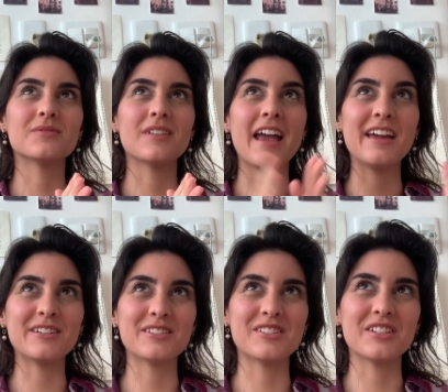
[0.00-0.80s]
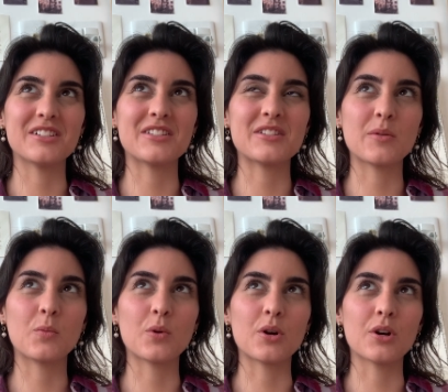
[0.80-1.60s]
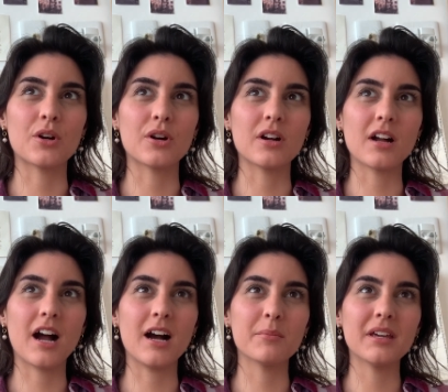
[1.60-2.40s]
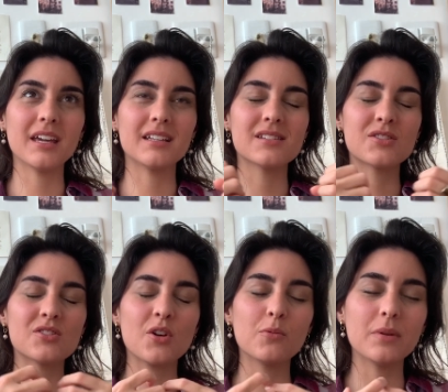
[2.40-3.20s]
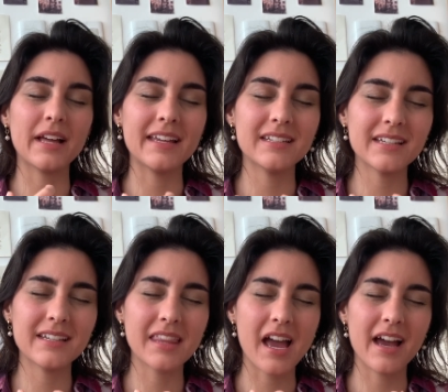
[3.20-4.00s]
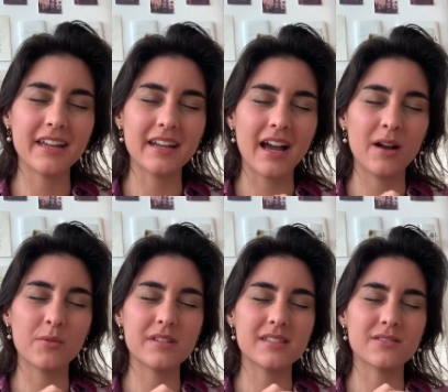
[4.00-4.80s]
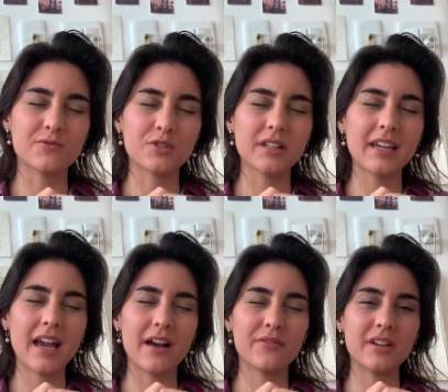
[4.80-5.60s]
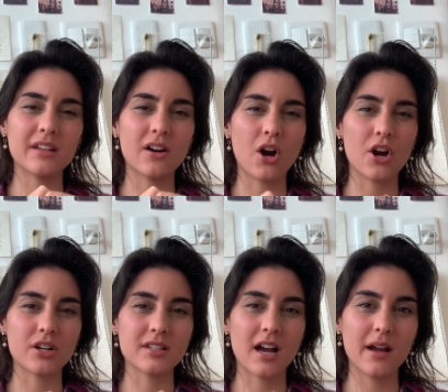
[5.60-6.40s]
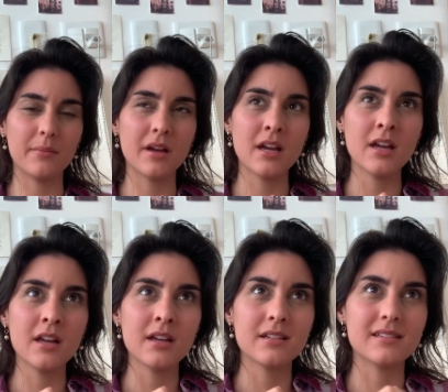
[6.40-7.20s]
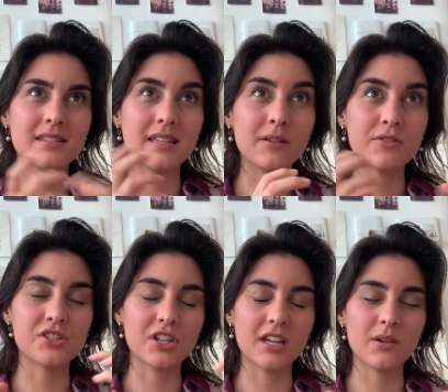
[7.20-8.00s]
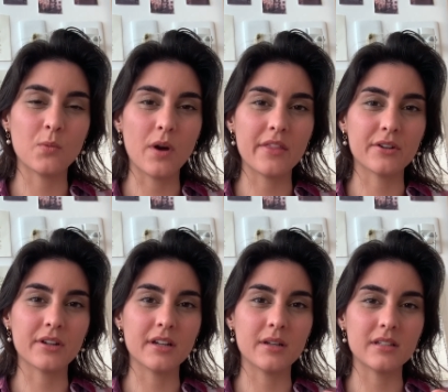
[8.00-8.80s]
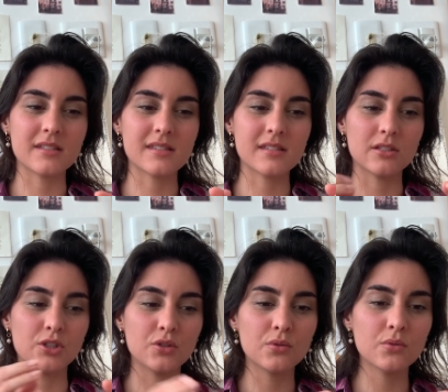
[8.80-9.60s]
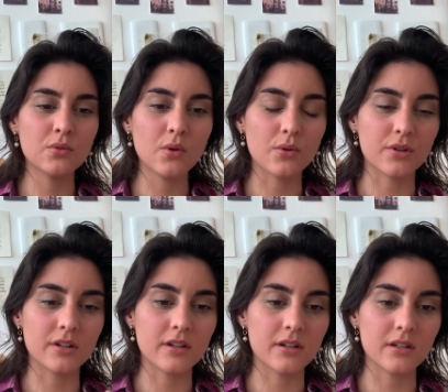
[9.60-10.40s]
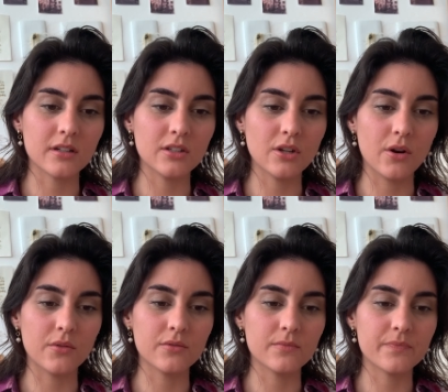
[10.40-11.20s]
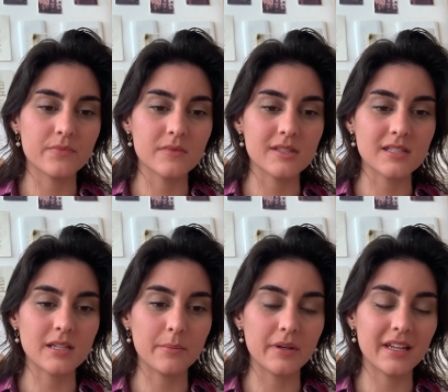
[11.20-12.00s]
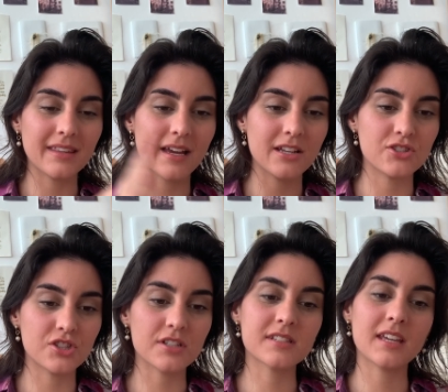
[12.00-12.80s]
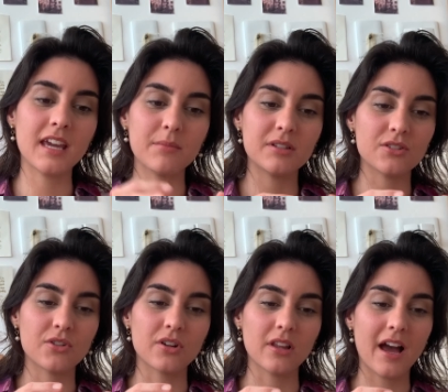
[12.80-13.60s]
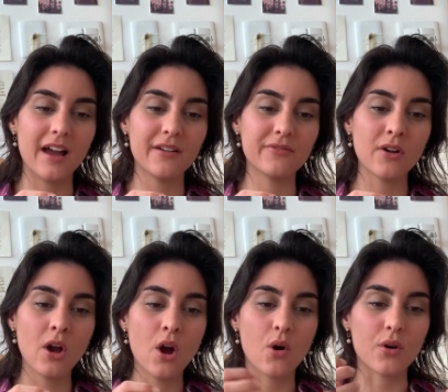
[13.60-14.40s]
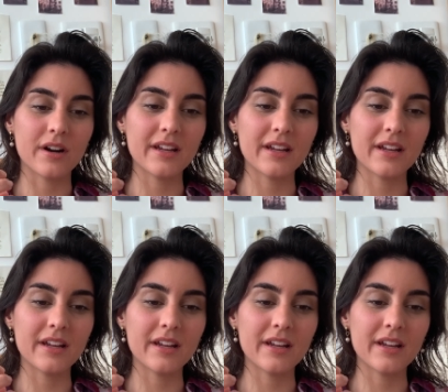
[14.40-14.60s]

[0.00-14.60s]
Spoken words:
energies were coming in so blended that I was really having a hard time distinguishing whether it's you or somebody that just came into your life, or